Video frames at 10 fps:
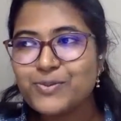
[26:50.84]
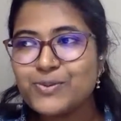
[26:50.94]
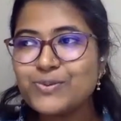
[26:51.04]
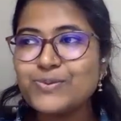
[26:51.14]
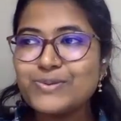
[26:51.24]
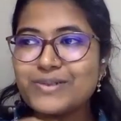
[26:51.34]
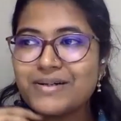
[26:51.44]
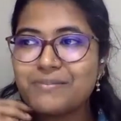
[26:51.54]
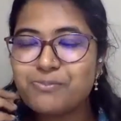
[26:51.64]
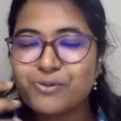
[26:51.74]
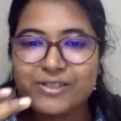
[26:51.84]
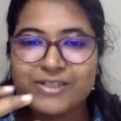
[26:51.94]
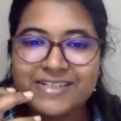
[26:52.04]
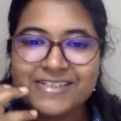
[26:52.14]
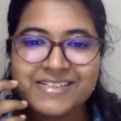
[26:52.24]
to put
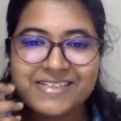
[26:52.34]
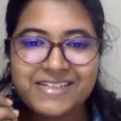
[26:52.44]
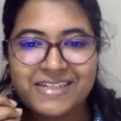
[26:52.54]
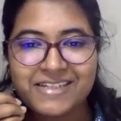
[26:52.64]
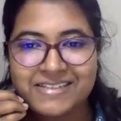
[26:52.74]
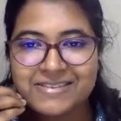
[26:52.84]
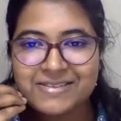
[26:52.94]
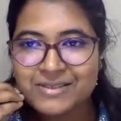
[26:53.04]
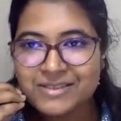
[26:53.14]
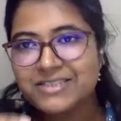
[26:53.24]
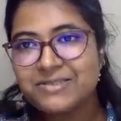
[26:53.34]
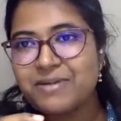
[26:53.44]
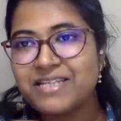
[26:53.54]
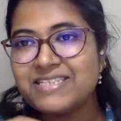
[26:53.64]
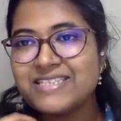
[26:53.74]
it in these
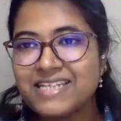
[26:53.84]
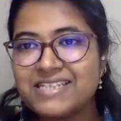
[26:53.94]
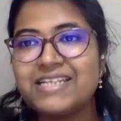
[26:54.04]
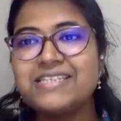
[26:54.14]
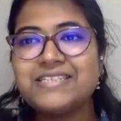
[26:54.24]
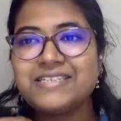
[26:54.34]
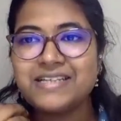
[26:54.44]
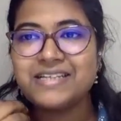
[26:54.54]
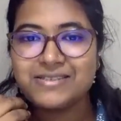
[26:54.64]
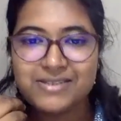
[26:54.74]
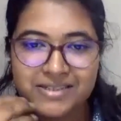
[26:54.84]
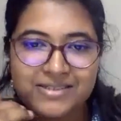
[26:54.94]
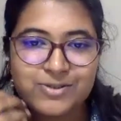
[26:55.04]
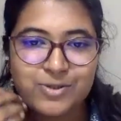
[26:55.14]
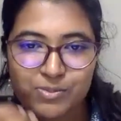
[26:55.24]
many sentences and
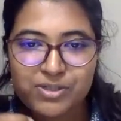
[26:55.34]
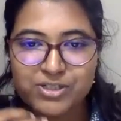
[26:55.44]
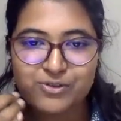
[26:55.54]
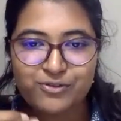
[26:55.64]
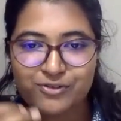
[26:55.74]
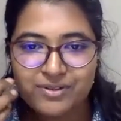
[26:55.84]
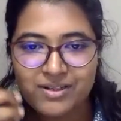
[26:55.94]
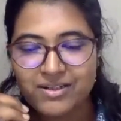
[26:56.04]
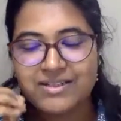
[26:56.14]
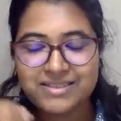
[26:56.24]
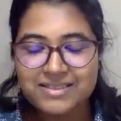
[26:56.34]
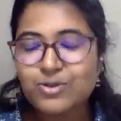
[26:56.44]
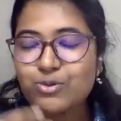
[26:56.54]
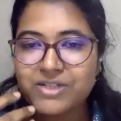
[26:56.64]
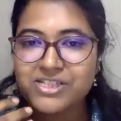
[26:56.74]
in so much
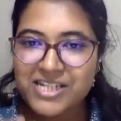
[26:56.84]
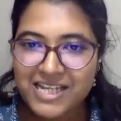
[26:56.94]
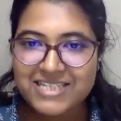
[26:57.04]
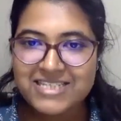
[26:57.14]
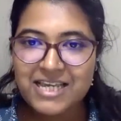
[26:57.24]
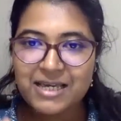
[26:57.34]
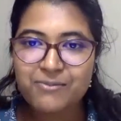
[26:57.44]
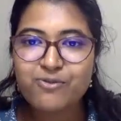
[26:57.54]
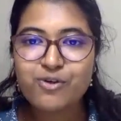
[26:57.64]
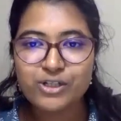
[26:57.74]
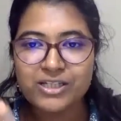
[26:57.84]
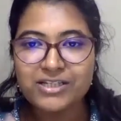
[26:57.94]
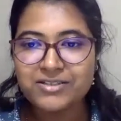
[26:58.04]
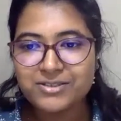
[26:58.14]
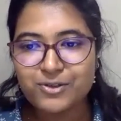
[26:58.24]
less time, 40
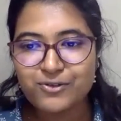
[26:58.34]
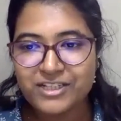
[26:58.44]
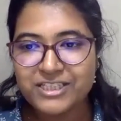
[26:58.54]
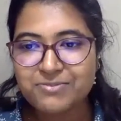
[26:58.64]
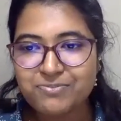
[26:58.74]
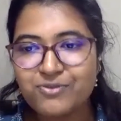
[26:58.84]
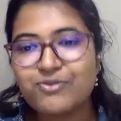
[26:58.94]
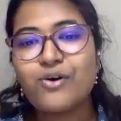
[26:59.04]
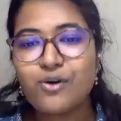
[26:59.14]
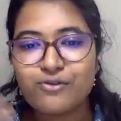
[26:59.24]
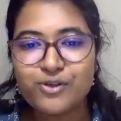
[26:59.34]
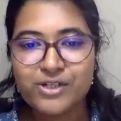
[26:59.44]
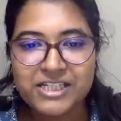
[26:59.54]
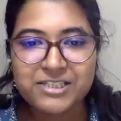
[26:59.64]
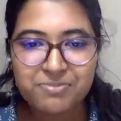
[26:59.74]
years of
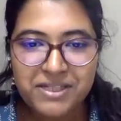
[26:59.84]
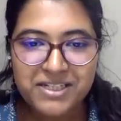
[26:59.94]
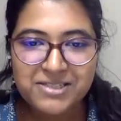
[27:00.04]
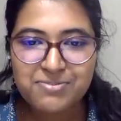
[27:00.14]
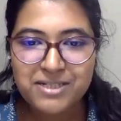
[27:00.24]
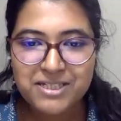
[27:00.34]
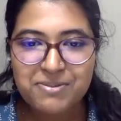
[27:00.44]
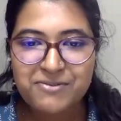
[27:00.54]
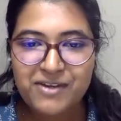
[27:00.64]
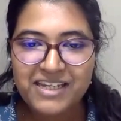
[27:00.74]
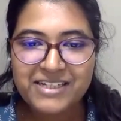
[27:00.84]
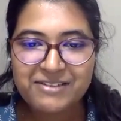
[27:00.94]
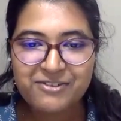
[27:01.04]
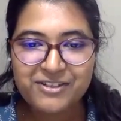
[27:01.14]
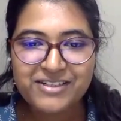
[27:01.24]
your experience must be very
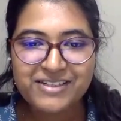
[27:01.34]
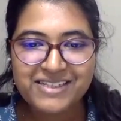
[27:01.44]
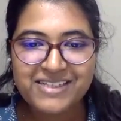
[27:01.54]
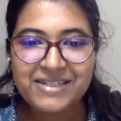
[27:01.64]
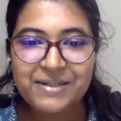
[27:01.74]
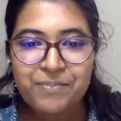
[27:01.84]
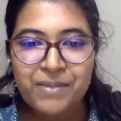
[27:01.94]
difficult.